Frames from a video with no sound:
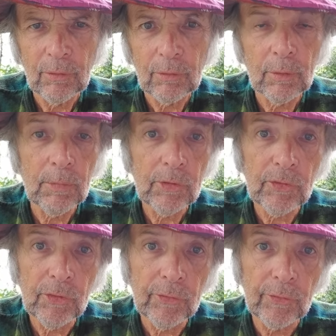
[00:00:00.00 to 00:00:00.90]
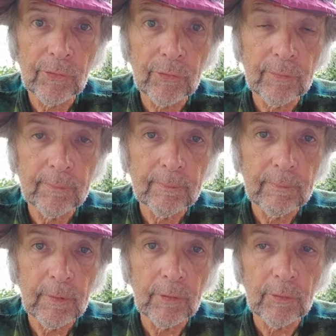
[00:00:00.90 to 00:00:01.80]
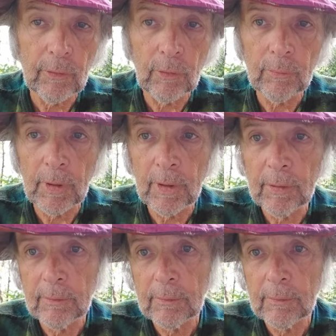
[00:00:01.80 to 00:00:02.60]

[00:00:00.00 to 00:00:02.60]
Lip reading: could be Jesus. As an old man,